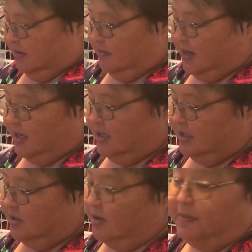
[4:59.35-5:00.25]
make it
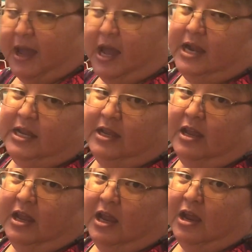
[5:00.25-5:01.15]
into a
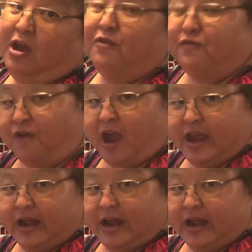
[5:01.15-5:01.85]
patty, fry